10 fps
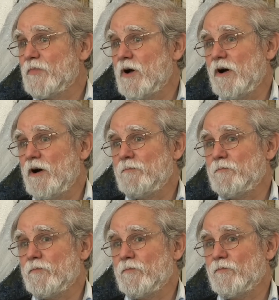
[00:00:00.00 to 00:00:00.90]

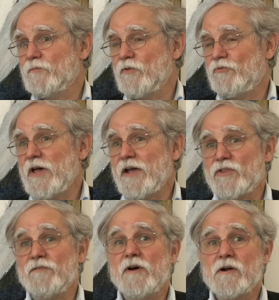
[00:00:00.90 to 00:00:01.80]
um, the
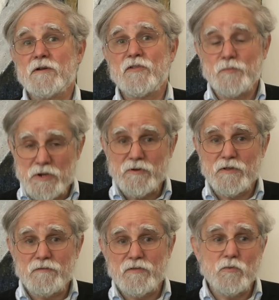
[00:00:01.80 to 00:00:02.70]
facts of our
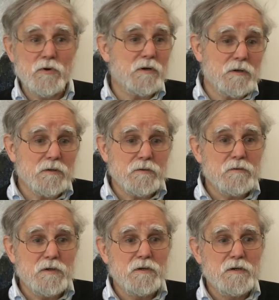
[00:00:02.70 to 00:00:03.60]
experience of the world
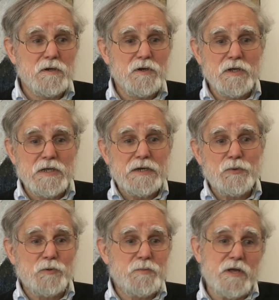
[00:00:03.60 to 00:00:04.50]

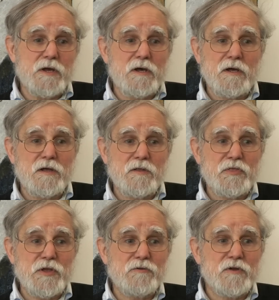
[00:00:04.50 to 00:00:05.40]
would be a, a
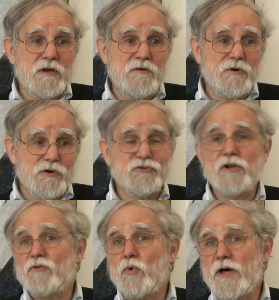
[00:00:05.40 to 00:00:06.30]
theory, a version
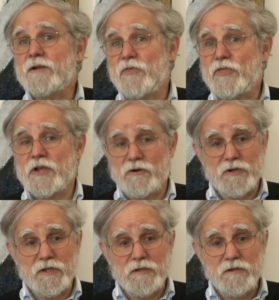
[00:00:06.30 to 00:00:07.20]
of quantum
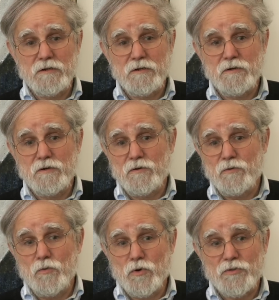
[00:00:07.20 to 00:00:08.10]
theory
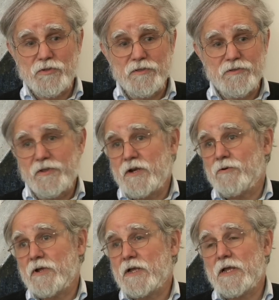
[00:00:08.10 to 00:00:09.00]
worth
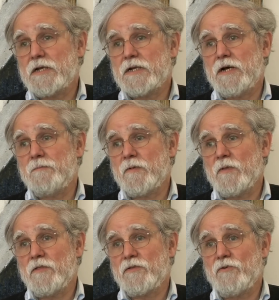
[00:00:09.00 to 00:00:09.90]
considering. And
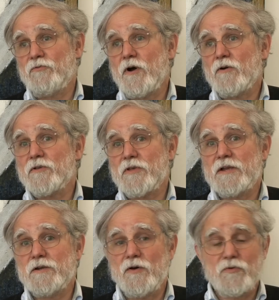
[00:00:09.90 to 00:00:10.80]
um, so far as I
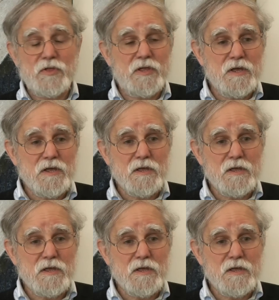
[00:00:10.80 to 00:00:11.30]
know, the